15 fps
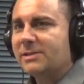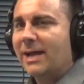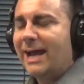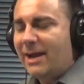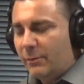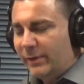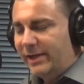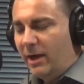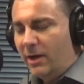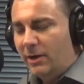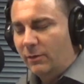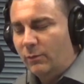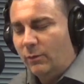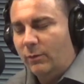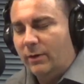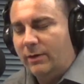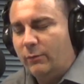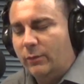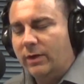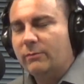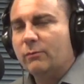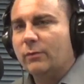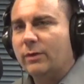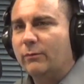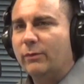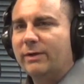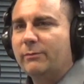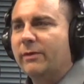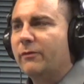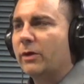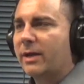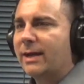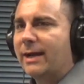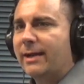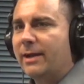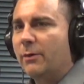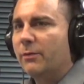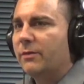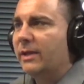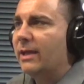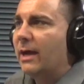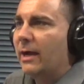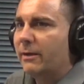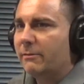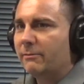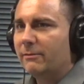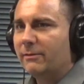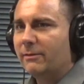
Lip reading: So how do we know what when we've got an unhealthy gut?